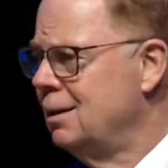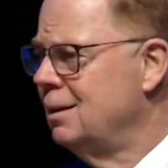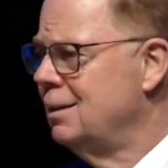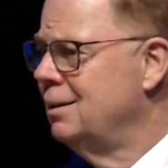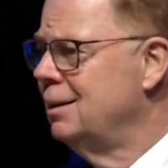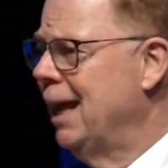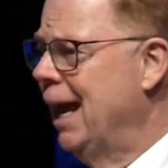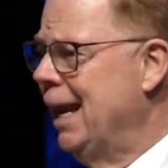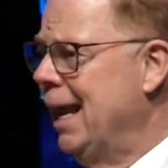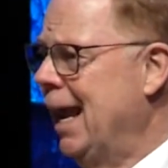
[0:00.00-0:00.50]

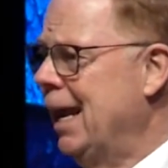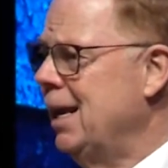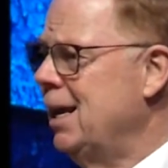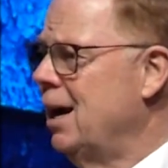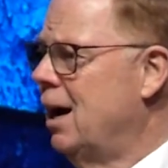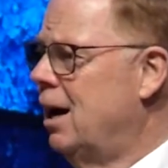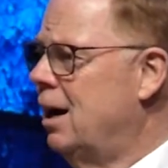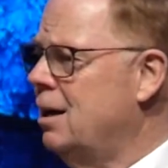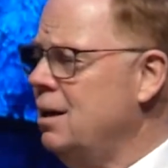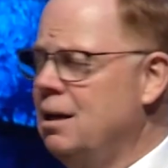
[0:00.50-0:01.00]
That
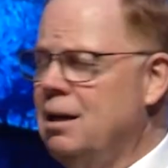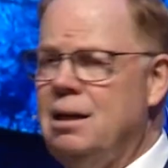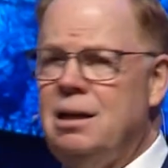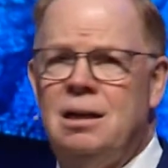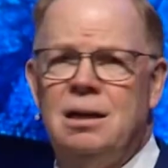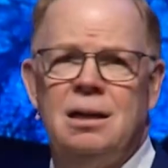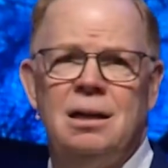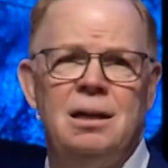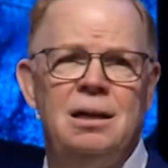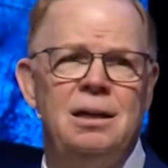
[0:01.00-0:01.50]
Antioch
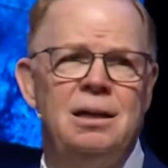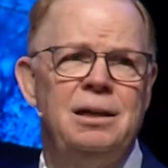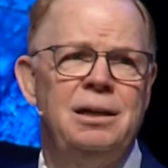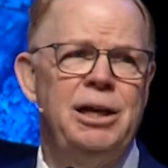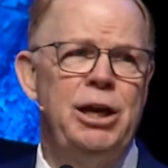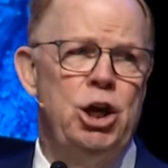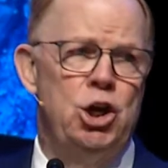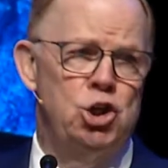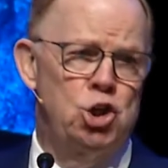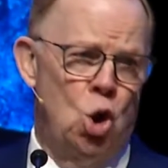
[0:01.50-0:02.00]

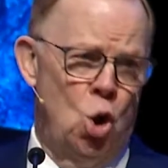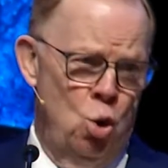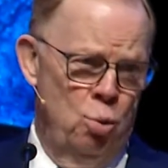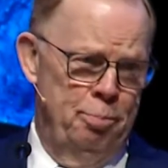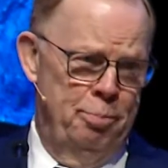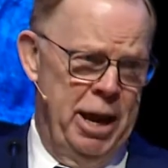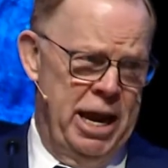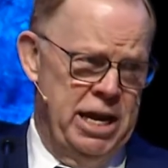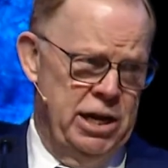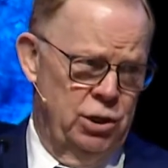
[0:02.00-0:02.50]
is home
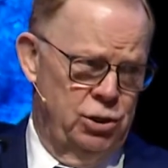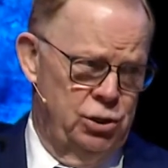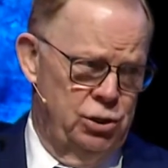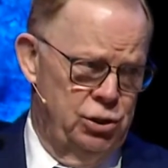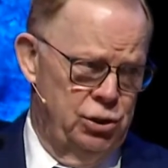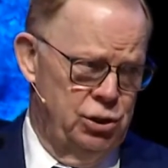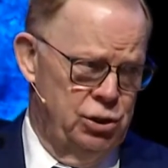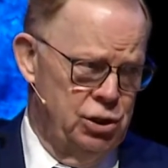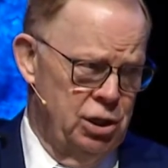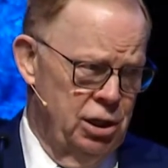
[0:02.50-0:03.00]

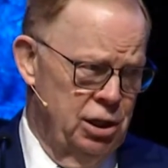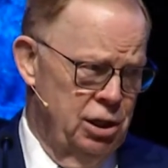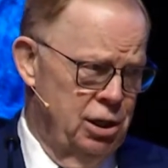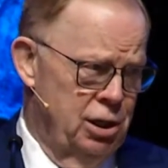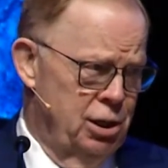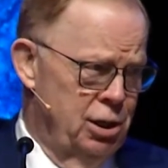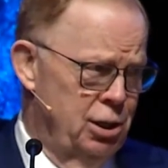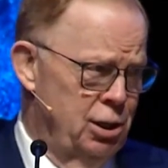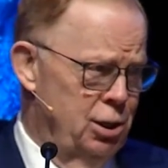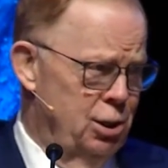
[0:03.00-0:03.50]
base
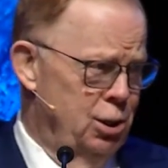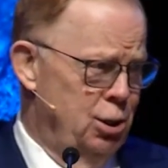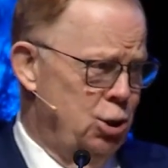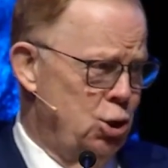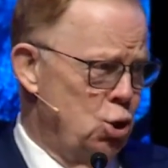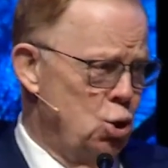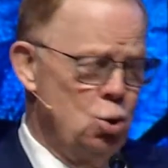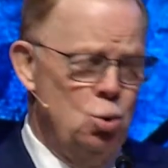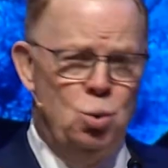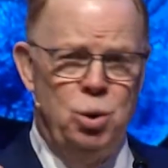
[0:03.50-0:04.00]
uh,
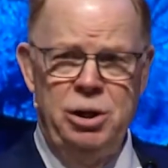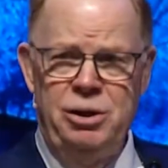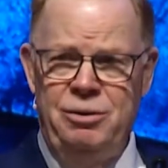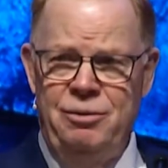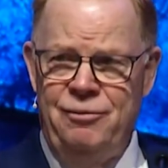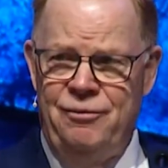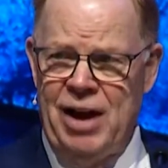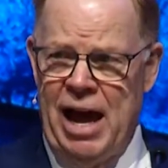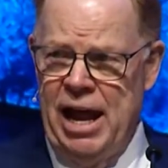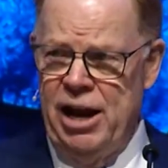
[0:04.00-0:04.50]
you would
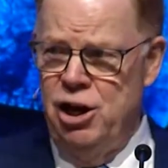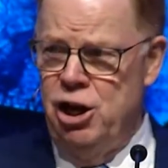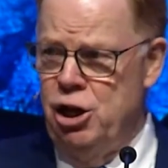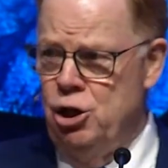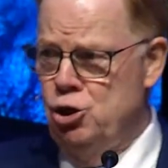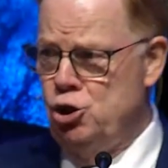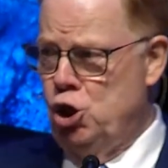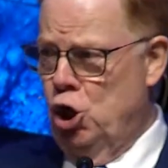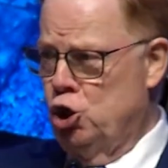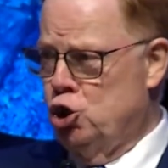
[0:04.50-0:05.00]
find
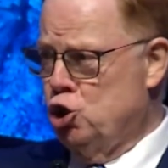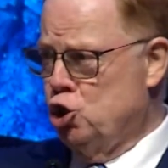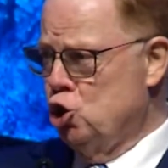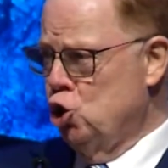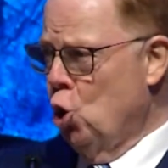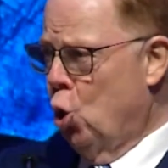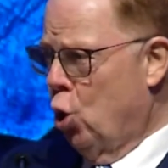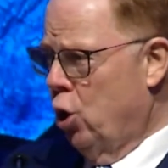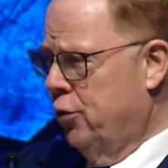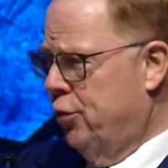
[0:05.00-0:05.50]
it just
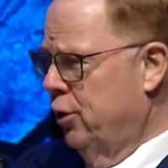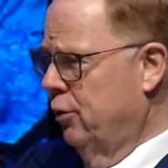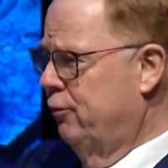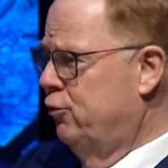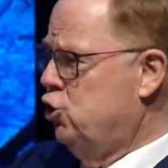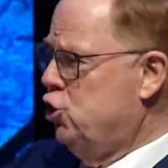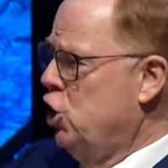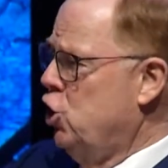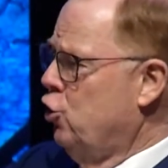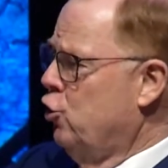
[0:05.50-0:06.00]
north of
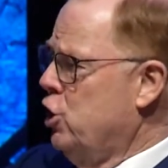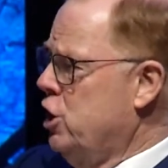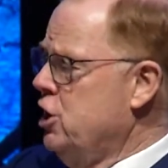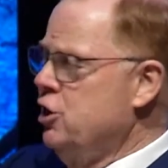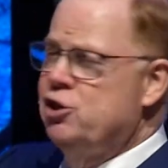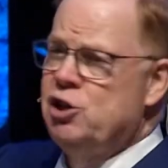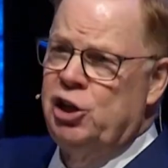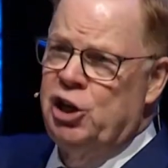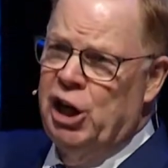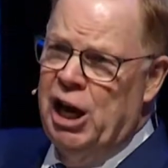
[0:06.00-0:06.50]
Syria
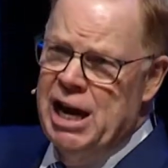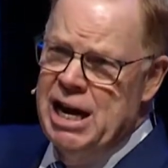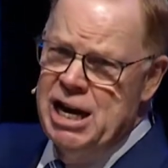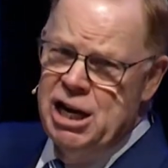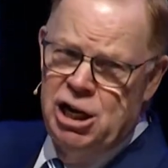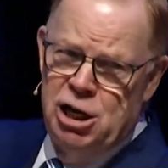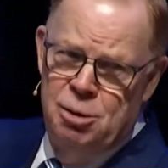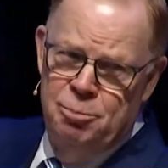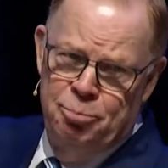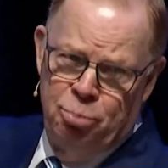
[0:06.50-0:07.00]
today and
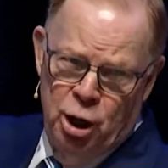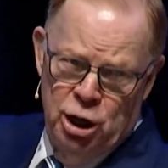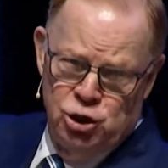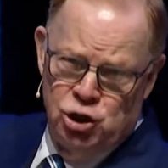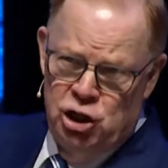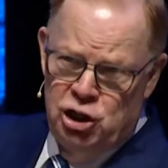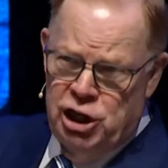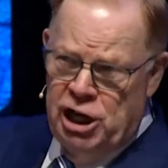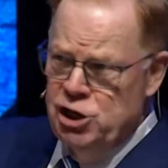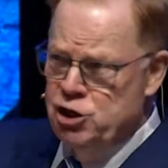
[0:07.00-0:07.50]
in
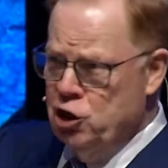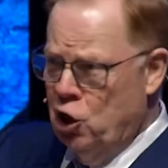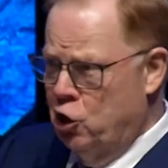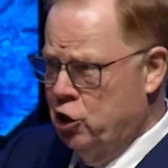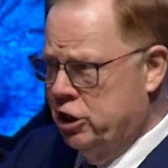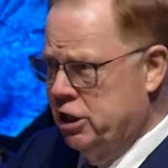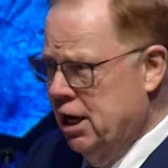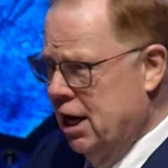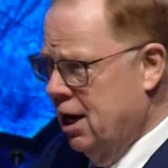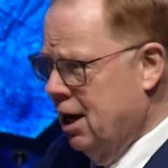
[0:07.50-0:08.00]
present day
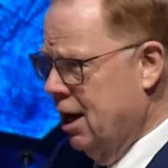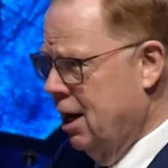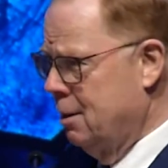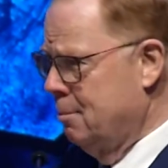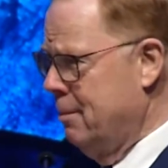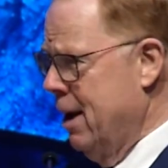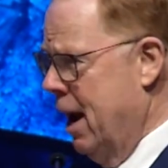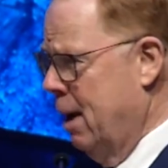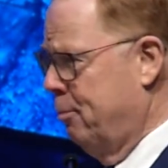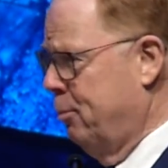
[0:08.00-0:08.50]
Turkey. I got a
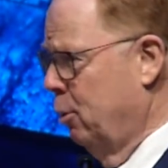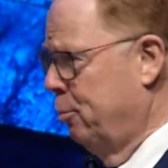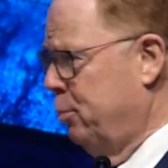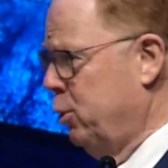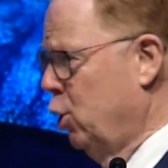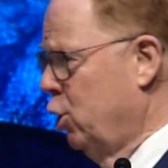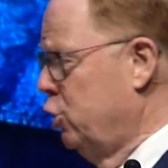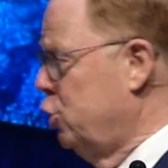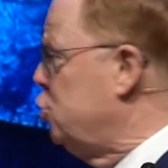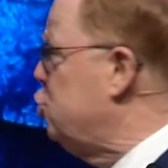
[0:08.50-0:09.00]
map up
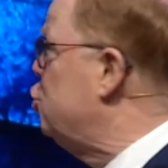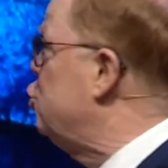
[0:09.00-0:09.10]
here just